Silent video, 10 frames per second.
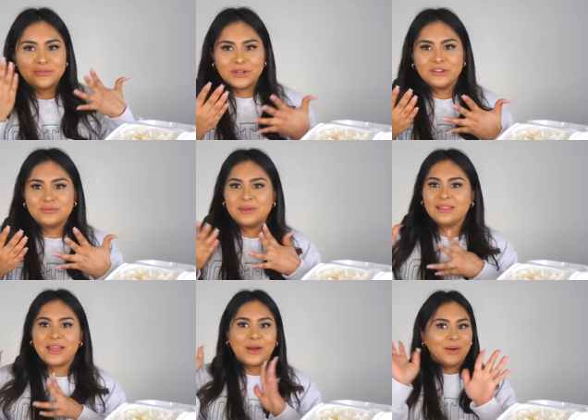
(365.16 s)
front of me,
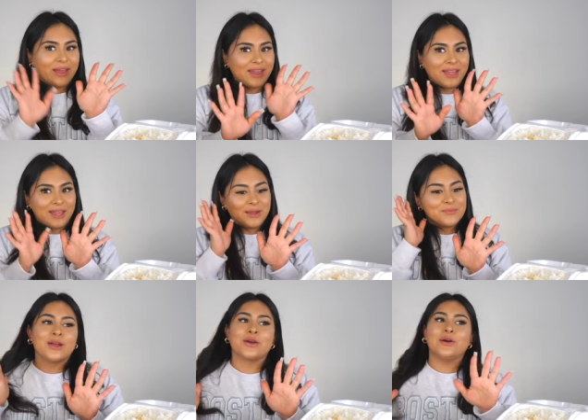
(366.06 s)
like, okay,
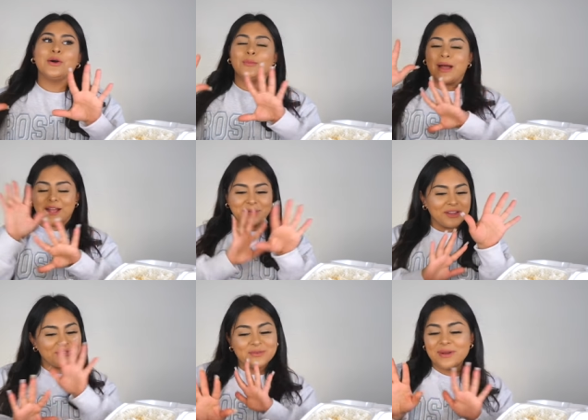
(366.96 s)
girl, back
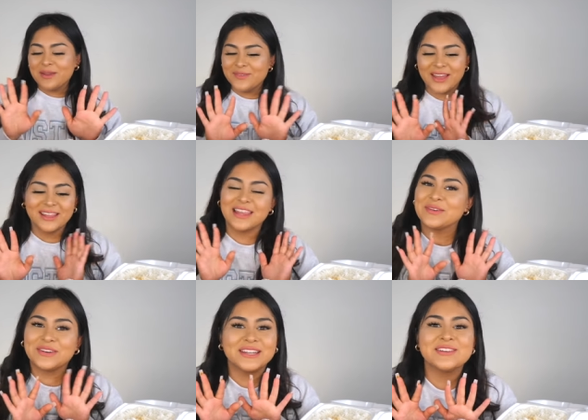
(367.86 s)
away from my man,
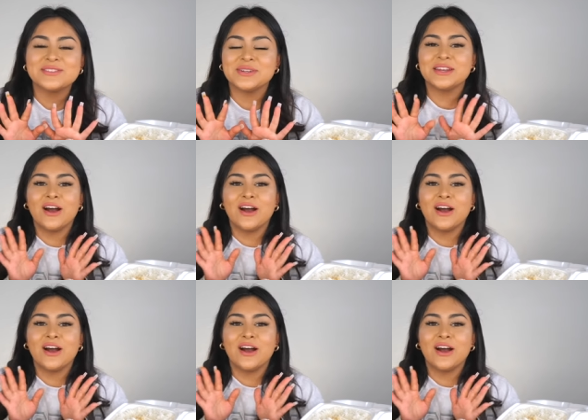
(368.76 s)
like, what are you doing?